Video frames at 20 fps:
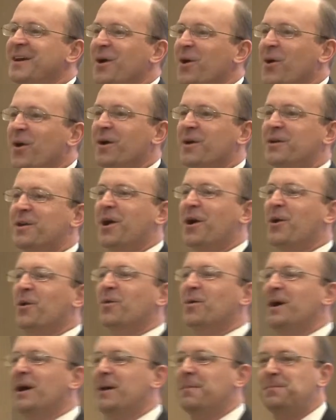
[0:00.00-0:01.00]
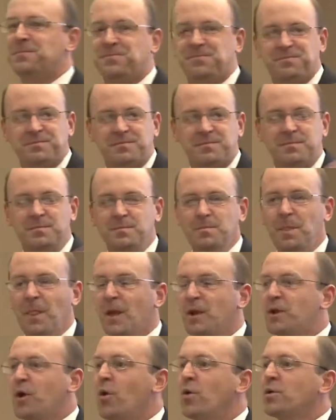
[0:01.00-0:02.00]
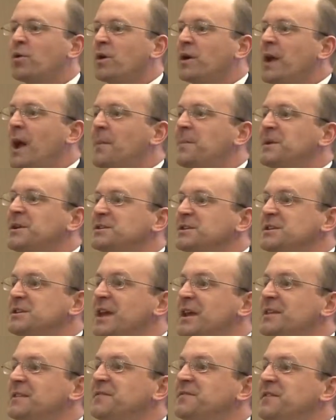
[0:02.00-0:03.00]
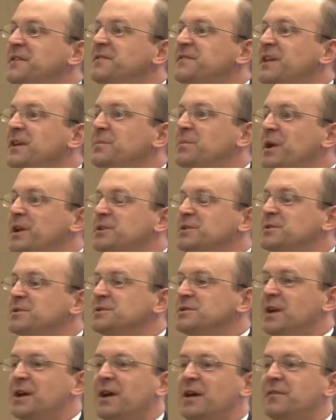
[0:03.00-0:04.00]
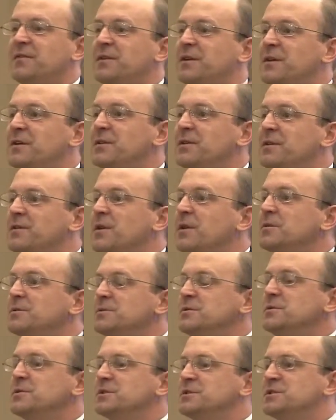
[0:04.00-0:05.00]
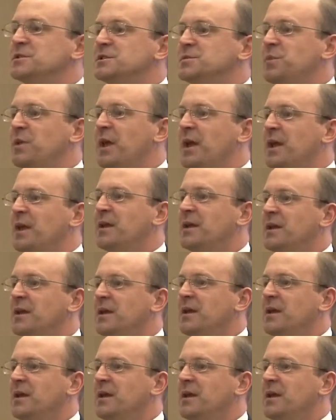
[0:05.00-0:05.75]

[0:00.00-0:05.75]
Or go to our competition and take 15 pictures of their newest display.